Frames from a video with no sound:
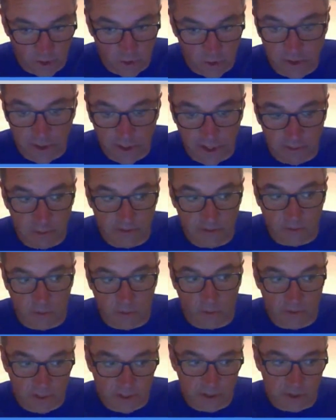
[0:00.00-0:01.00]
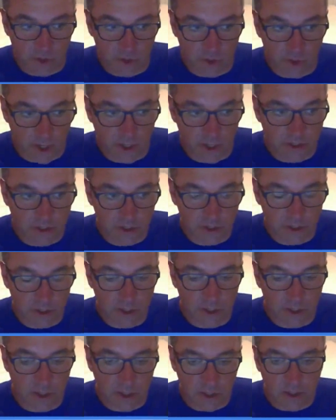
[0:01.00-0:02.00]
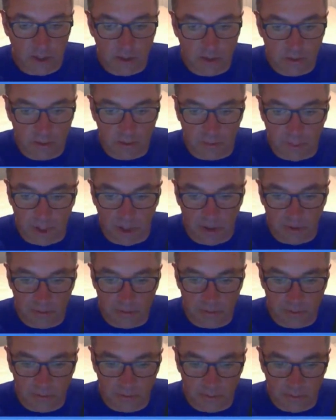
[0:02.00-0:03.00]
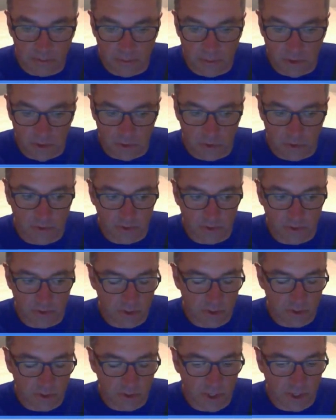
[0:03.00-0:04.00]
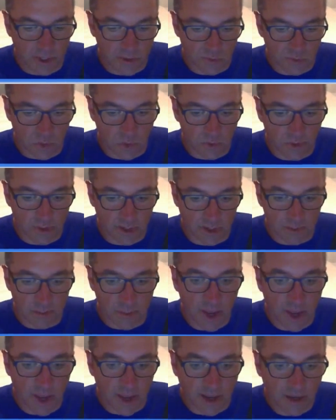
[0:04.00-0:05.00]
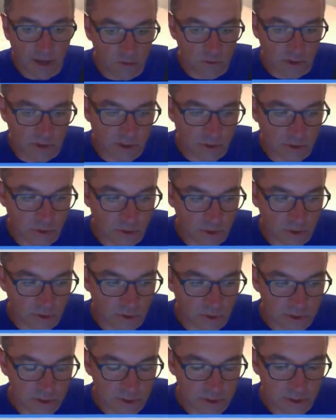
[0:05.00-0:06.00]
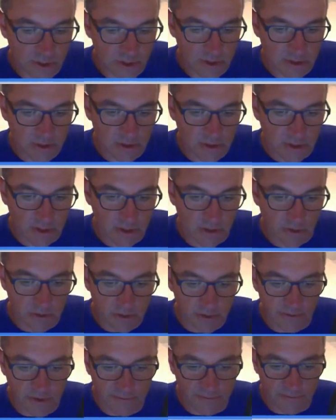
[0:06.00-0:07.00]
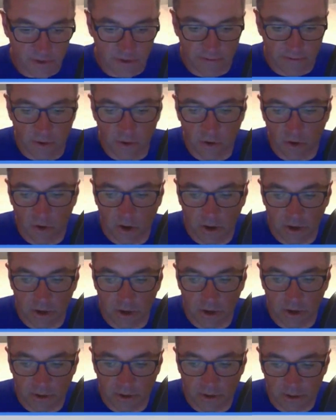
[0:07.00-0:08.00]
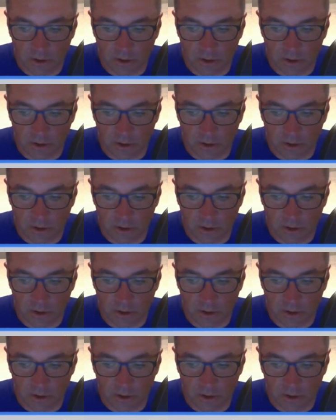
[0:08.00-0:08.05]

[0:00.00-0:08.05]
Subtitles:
before this change, but there's really no such thing as rolling it back. You could introduce, if you're on your